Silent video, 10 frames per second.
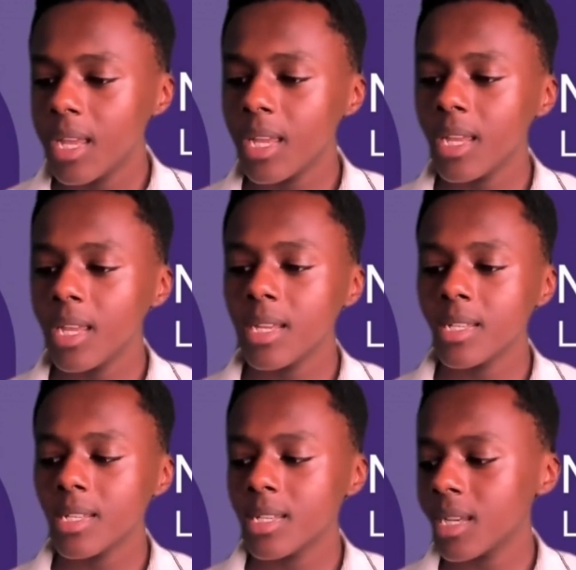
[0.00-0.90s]

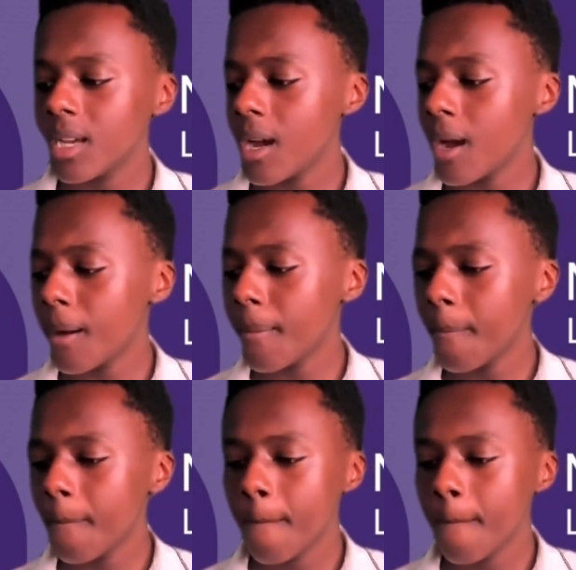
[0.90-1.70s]
is the